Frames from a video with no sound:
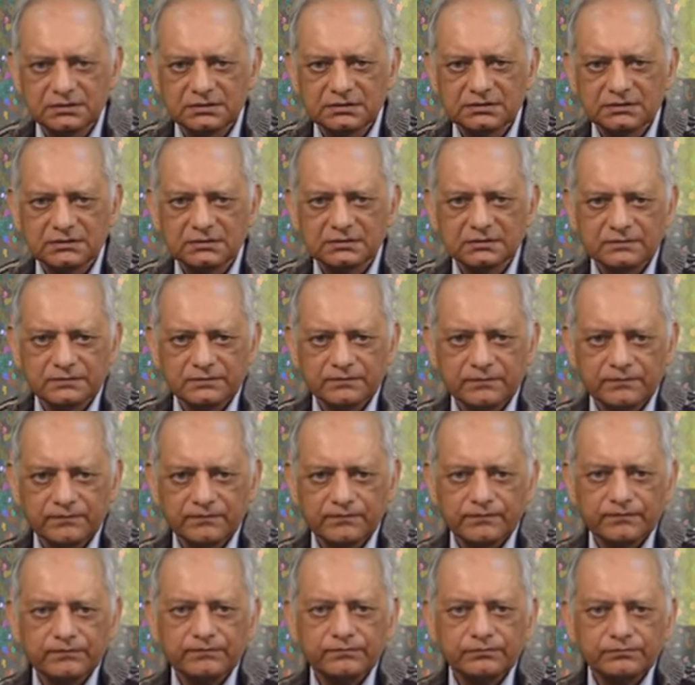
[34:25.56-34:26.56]

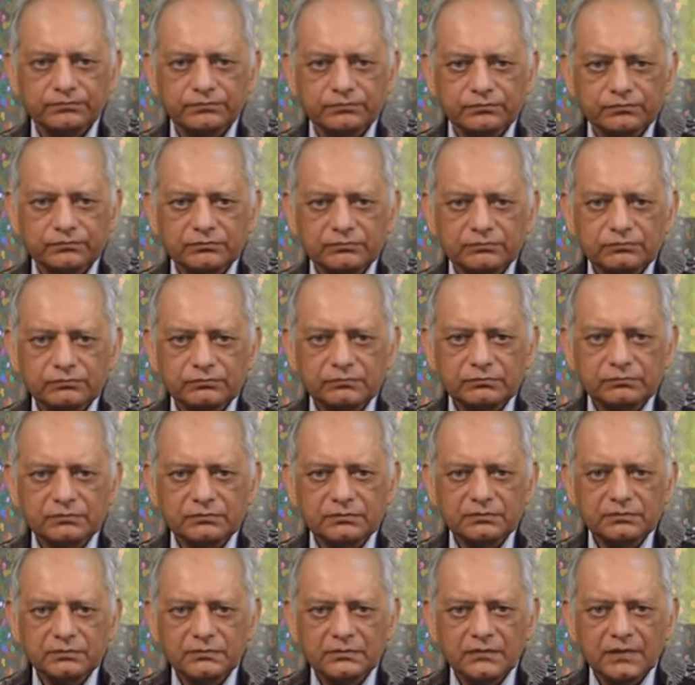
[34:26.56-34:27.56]

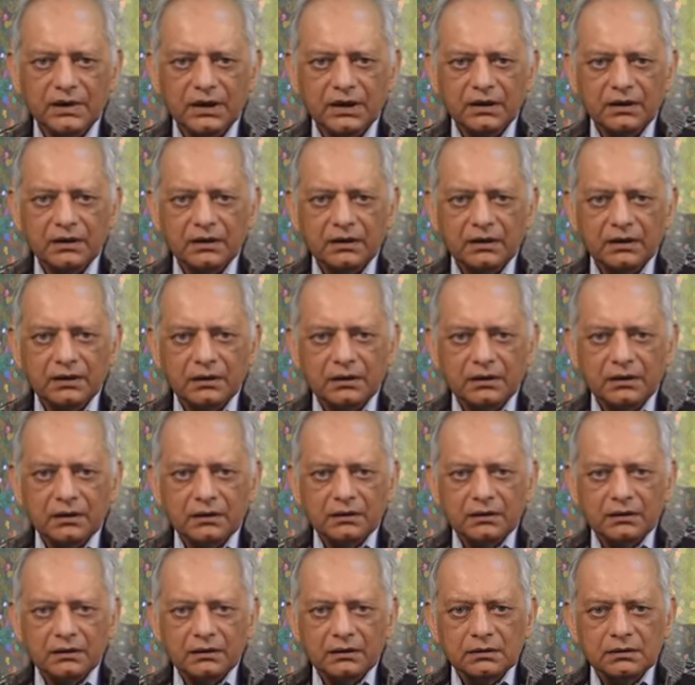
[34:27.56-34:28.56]

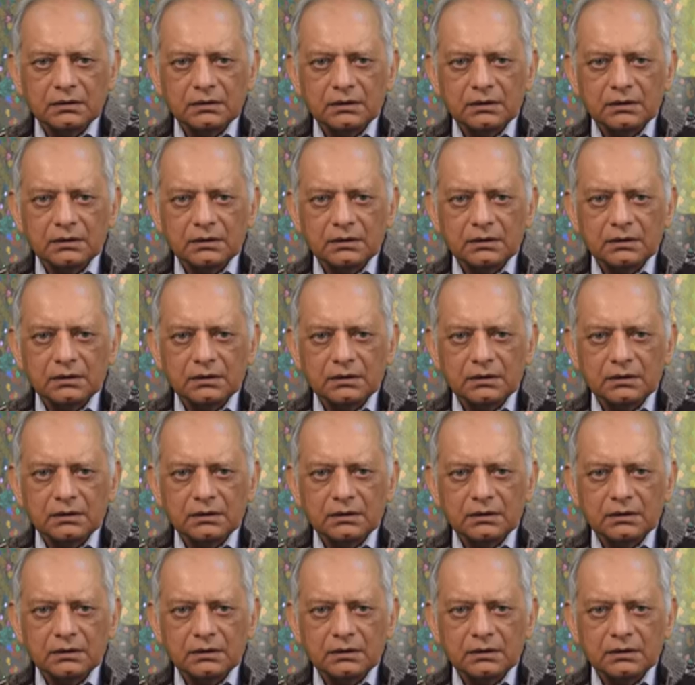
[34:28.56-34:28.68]
Nothing is said.